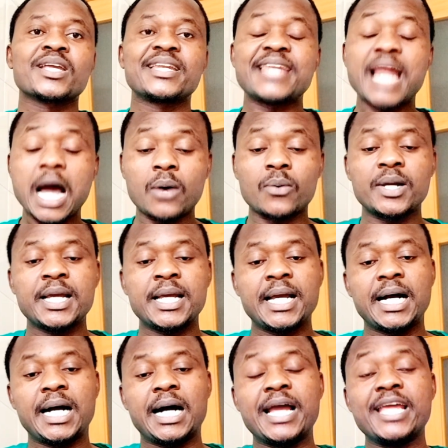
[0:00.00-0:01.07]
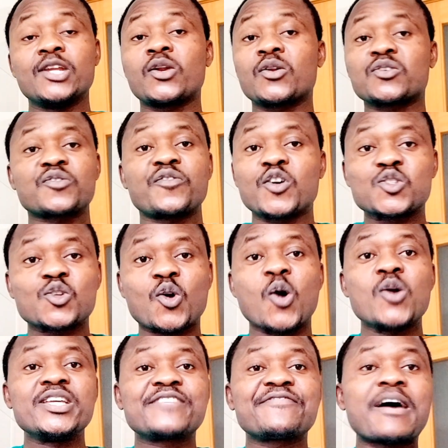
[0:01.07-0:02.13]
Now, a lot of us
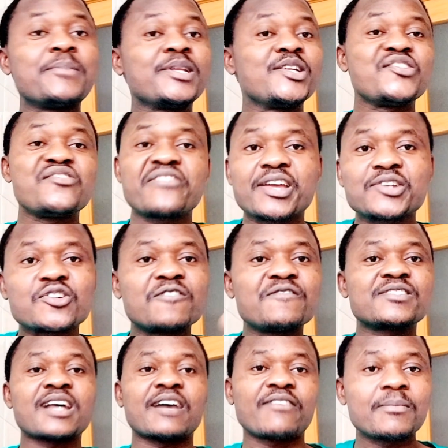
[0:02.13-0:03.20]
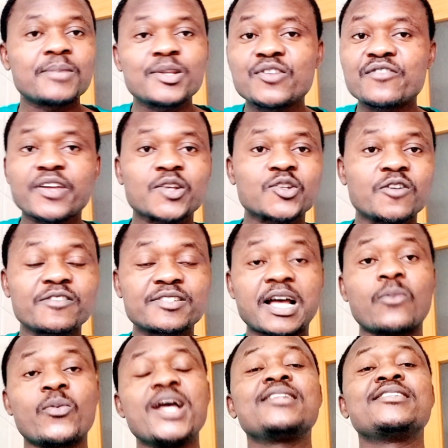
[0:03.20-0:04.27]
call it family unification visa.
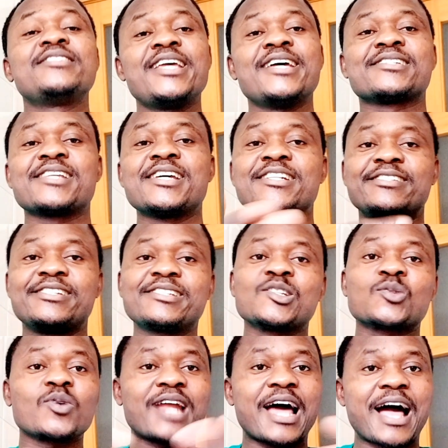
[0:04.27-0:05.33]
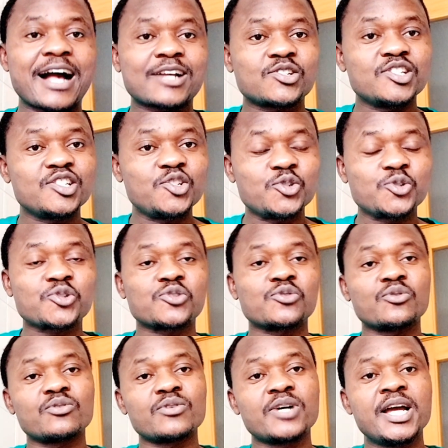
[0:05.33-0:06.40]
Well, yes, this is what I actually used
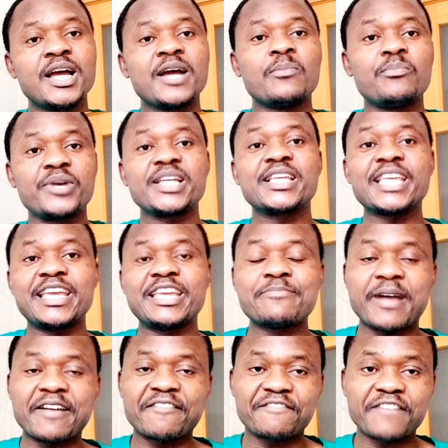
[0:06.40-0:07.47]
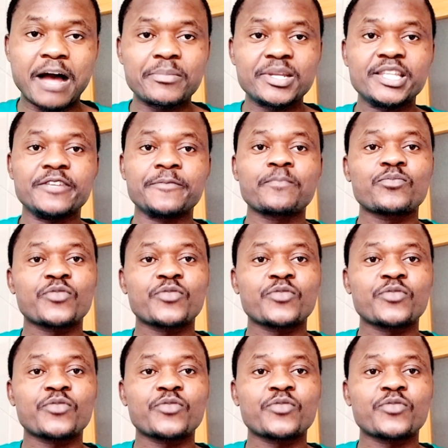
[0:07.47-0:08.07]
to bring in my family